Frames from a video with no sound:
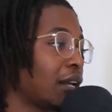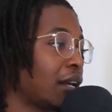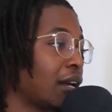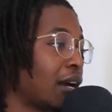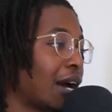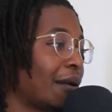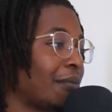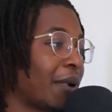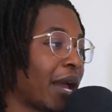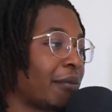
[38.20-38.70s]

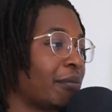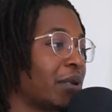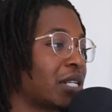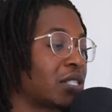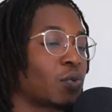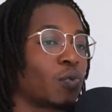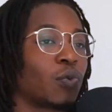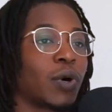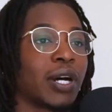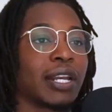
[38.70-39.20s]
I might miss
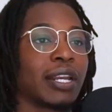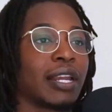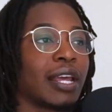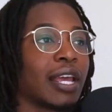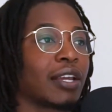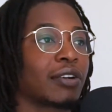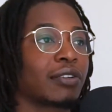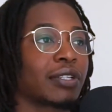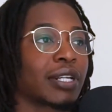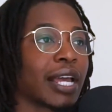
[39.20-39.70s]
one
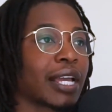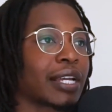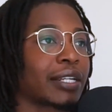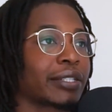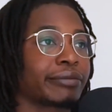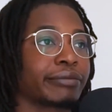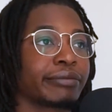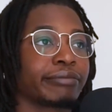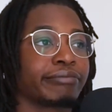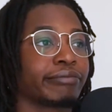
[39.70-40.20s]
day on like
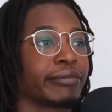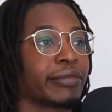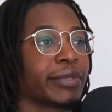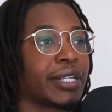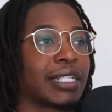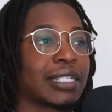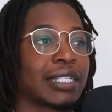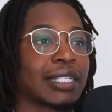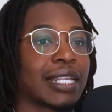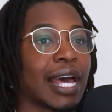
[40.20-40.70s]

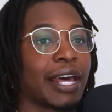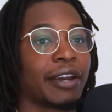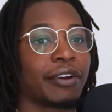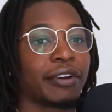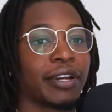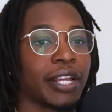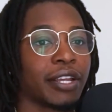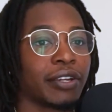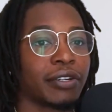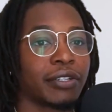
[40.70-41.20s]
a
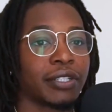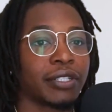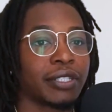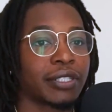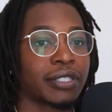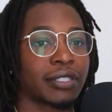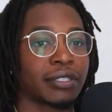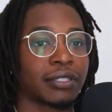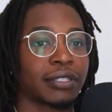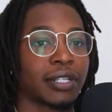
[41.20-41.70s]
Saturday or a
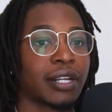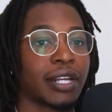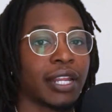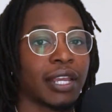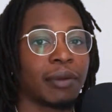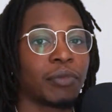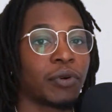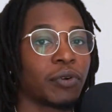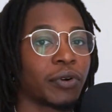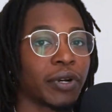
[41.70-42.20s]
Sunday
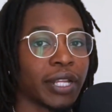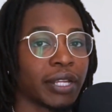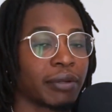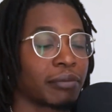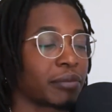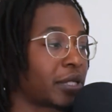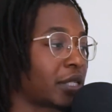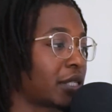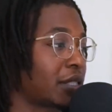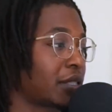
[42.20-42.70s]
morning,
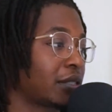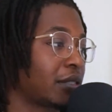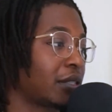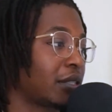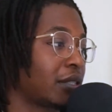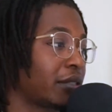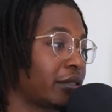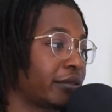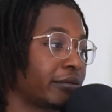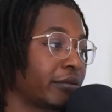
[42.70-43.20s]
but
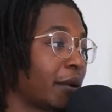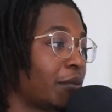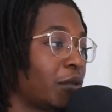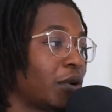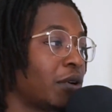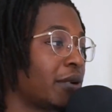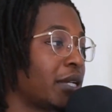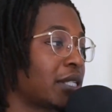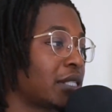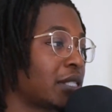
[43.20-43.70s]
I'm
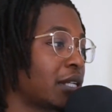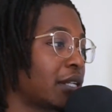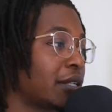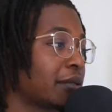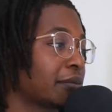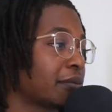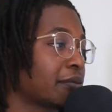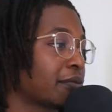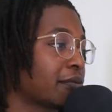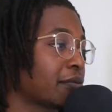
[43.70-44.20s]
always there.
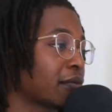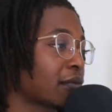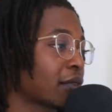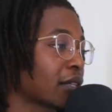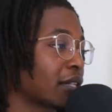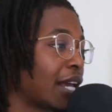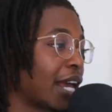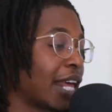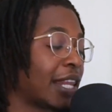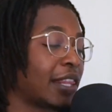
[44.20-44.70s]

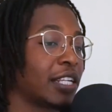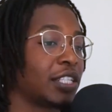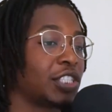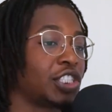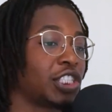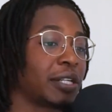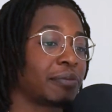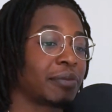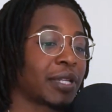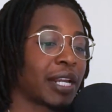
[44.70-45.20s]
And the
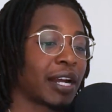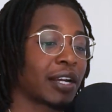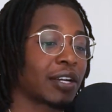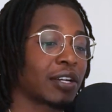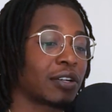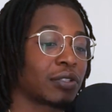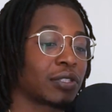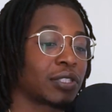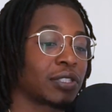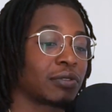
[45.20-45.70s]
gym that I
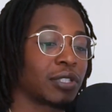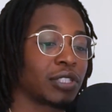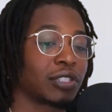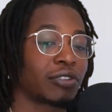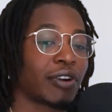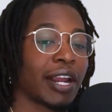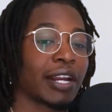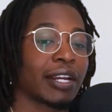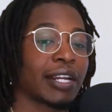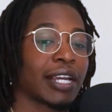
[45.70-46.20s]
go to is
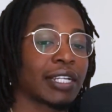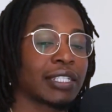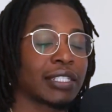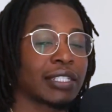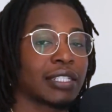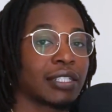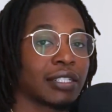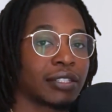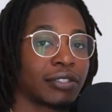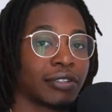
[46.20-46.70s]
right next
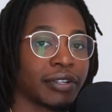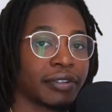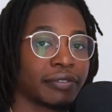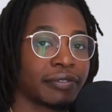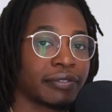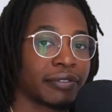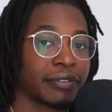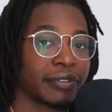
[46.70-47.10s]
to the thrift.